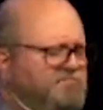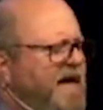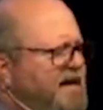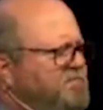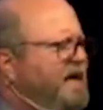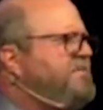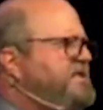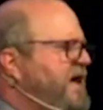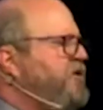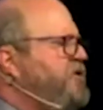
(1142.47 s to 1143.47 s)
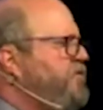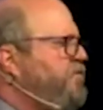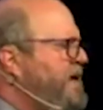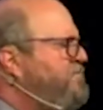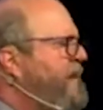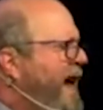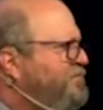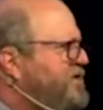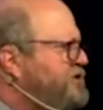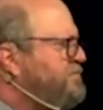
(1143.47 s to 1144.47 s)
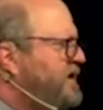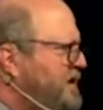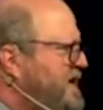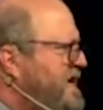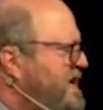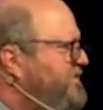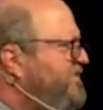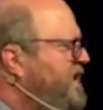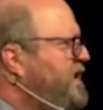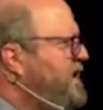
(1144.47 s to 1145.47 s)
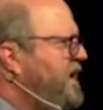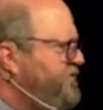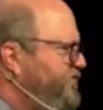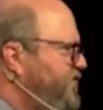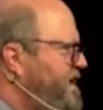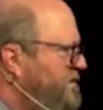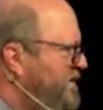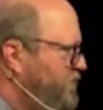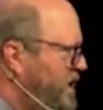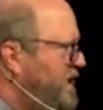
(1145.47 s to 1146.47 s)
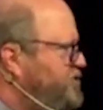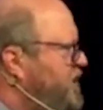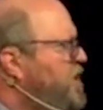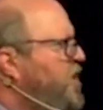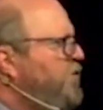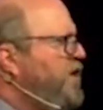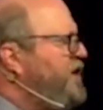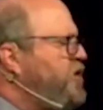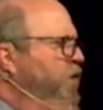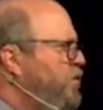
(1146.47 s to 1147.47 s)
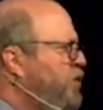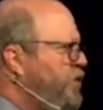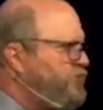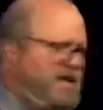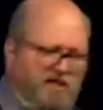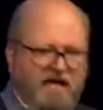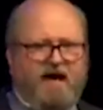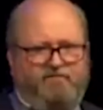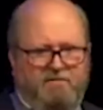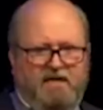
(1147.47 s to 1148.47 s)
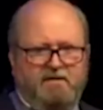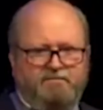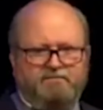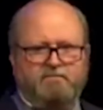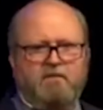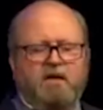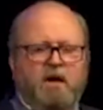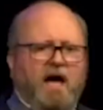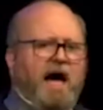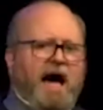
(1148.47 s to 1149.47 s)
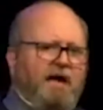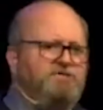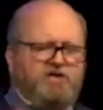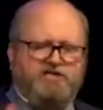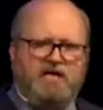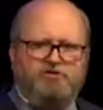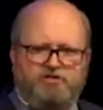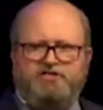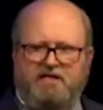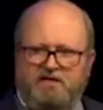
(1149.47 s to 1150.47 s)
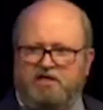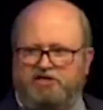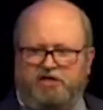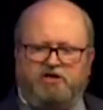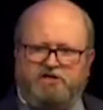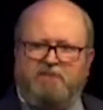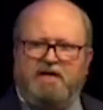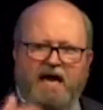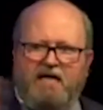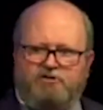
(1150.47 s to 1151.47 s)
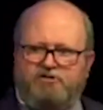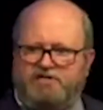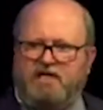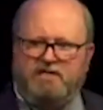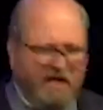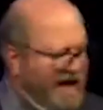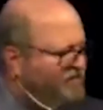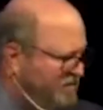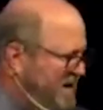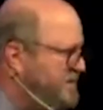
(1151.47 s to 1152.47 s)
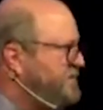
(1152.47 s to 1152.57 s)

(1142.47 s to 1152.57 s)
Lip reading: made, but let me tell you, we Baptists believe in freedom of religion. We don't want to run the government. I'm just interested in the church. I'm not interested in the government.